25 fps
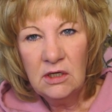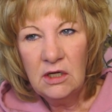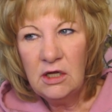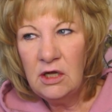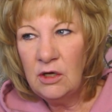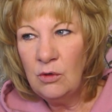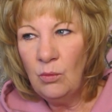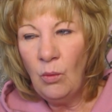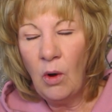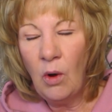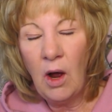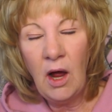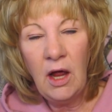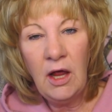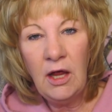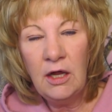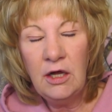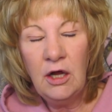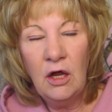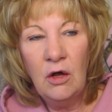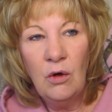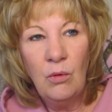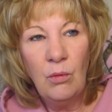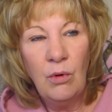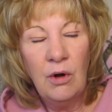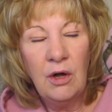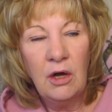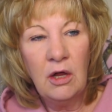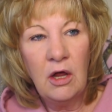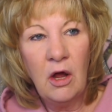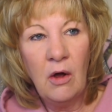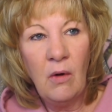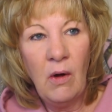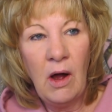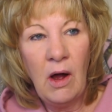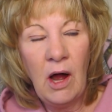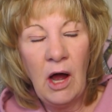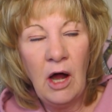and why I don't want to
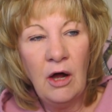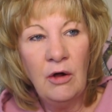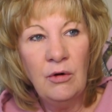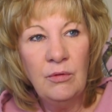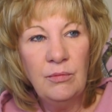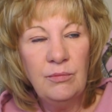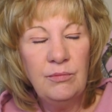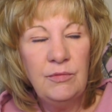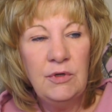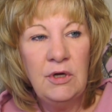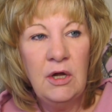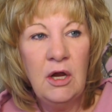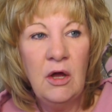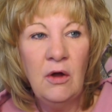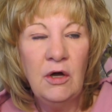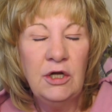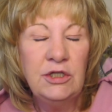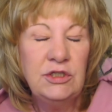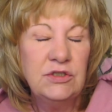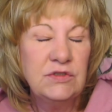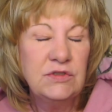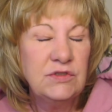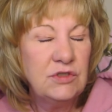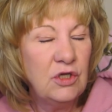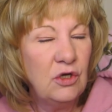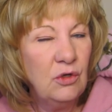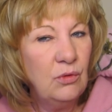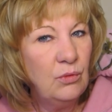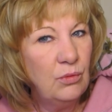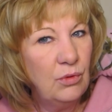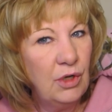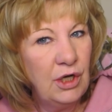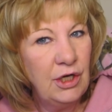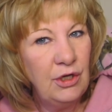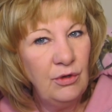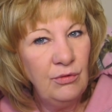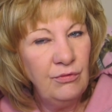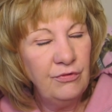go out. You know, I
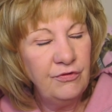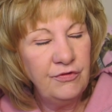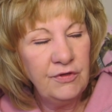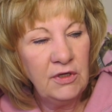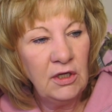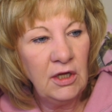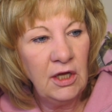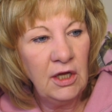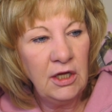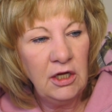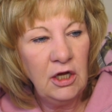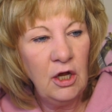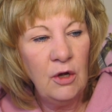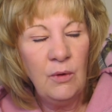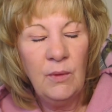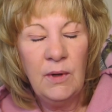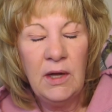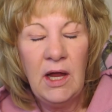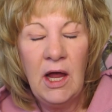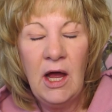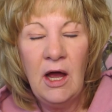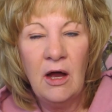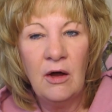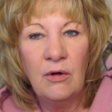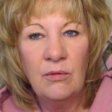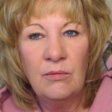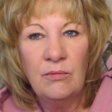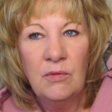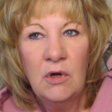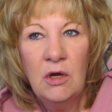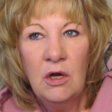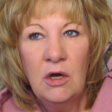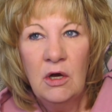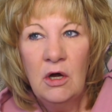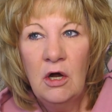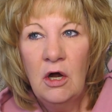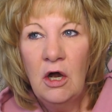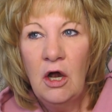don't feel like going out.
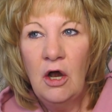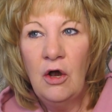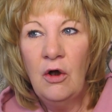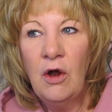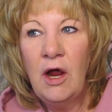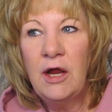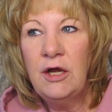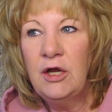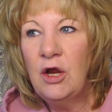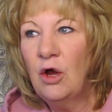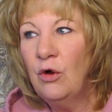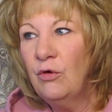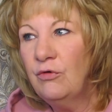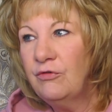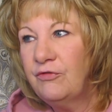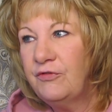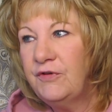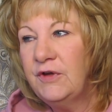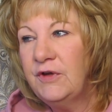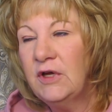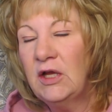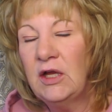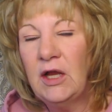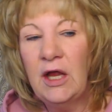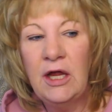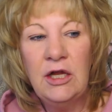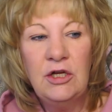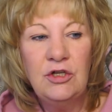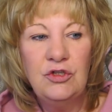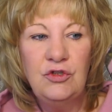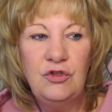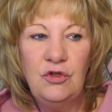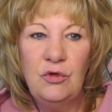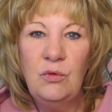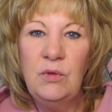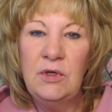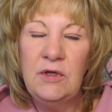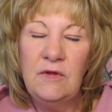Or I don't feel
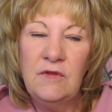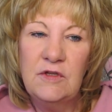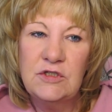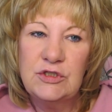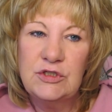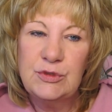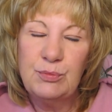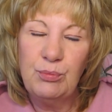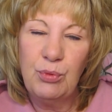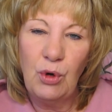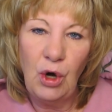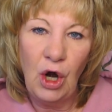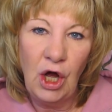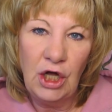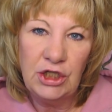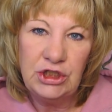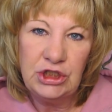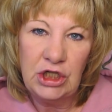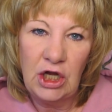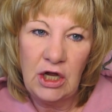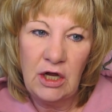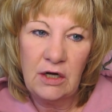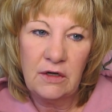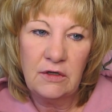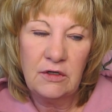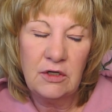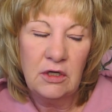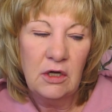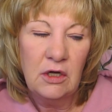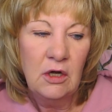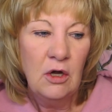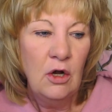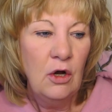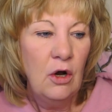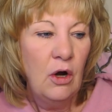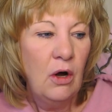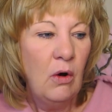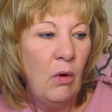like doing this project.
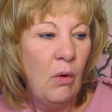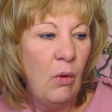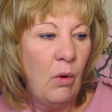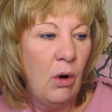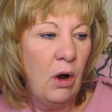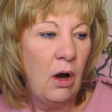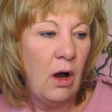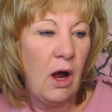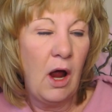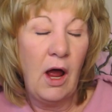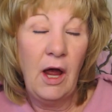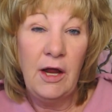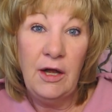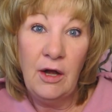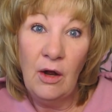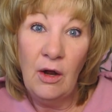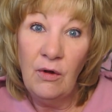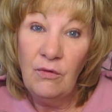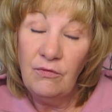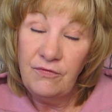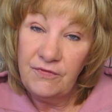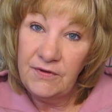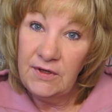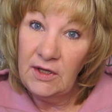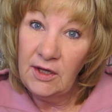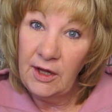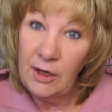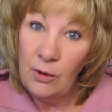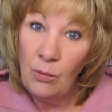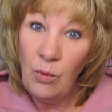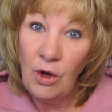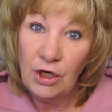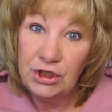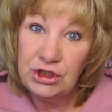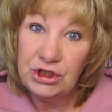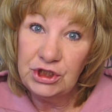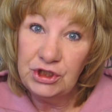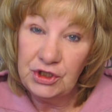Or I don't feel
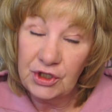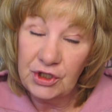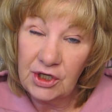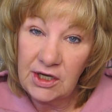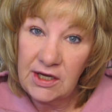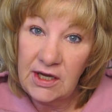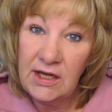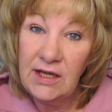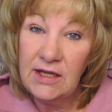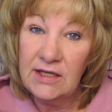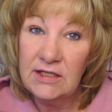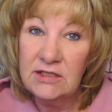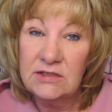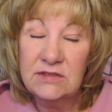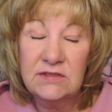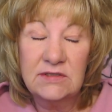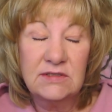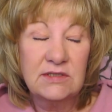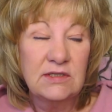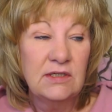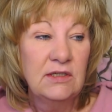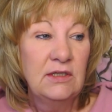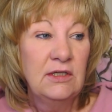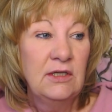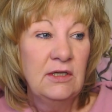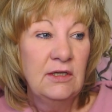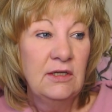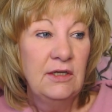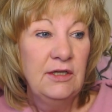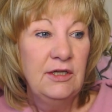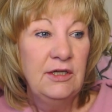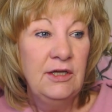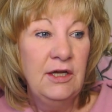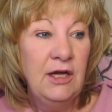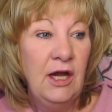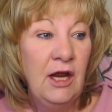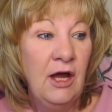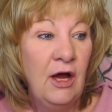like watching your kids.
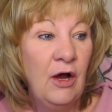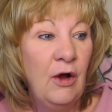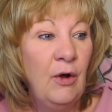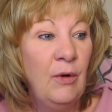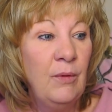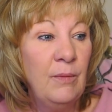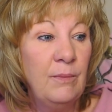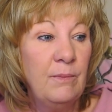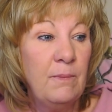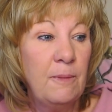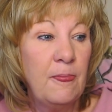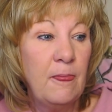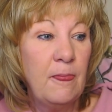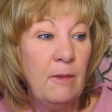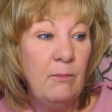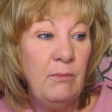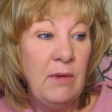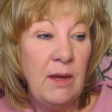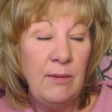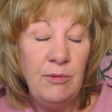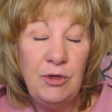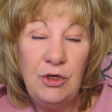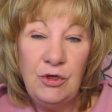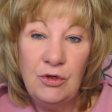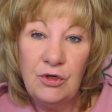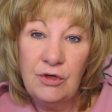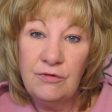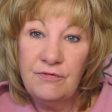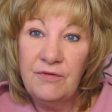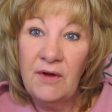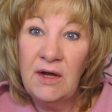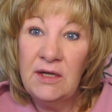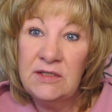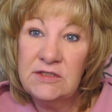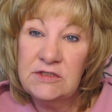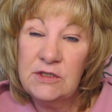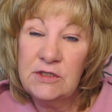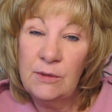You know, maybe you could
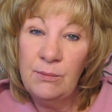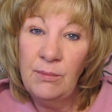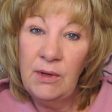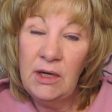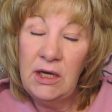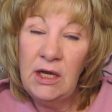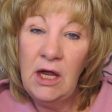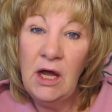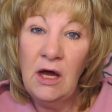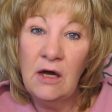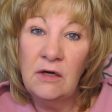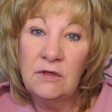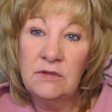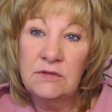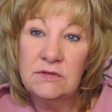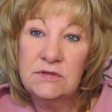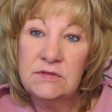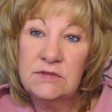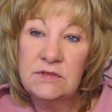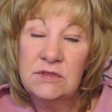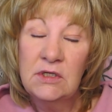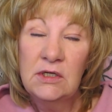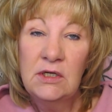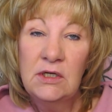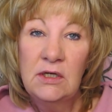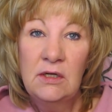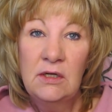find somebody else.